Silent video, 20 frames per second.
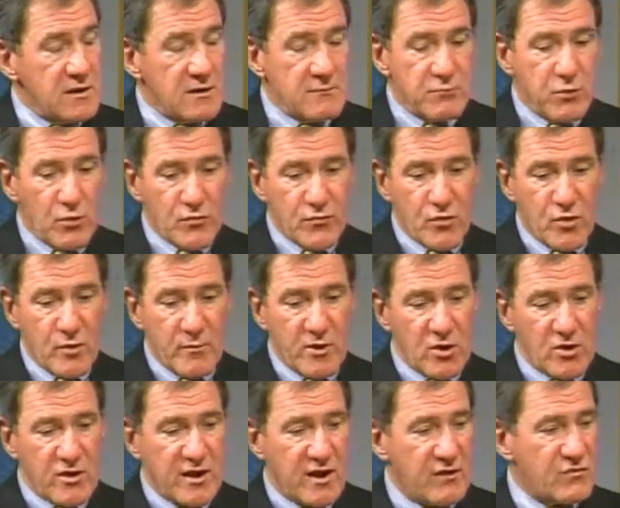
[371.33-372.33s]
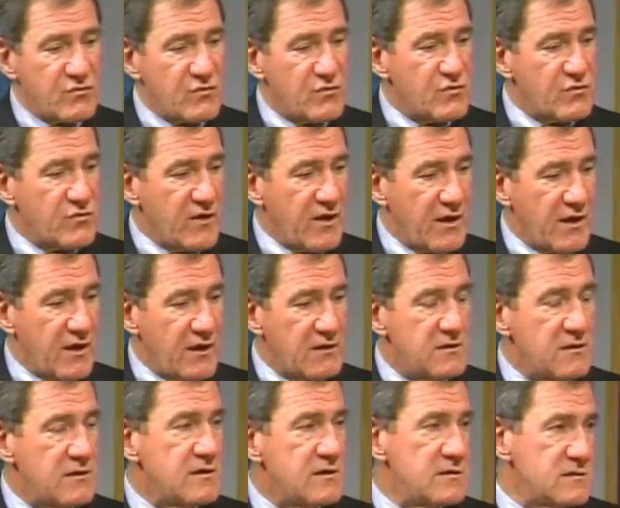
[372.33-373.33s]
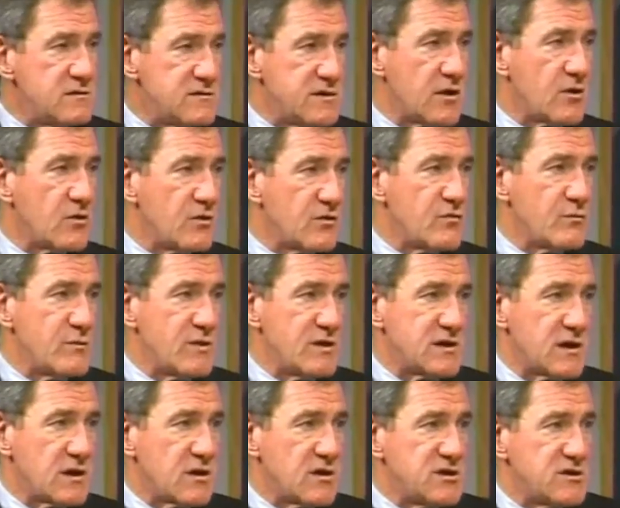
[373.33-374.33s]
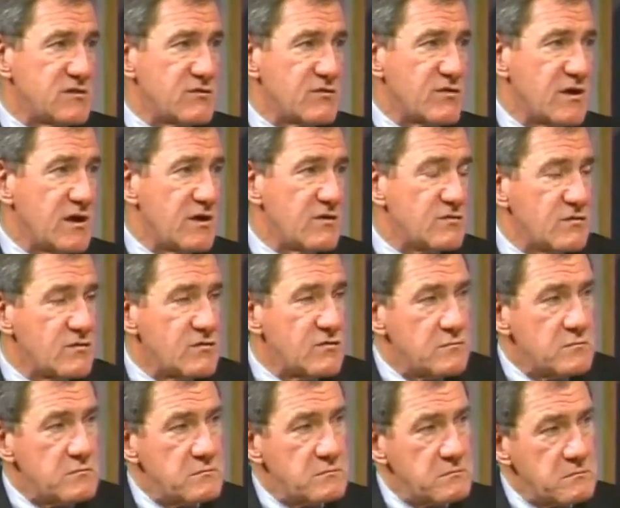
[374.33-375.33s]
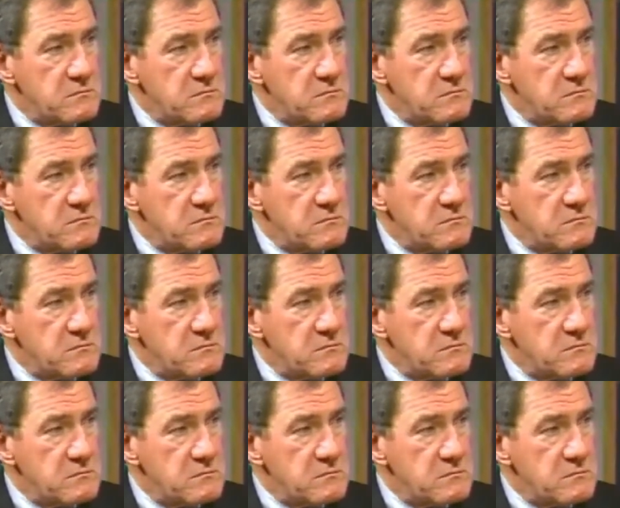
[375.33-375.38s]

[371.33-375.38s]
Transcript: in both criminal cases and terrorism intelligence cases.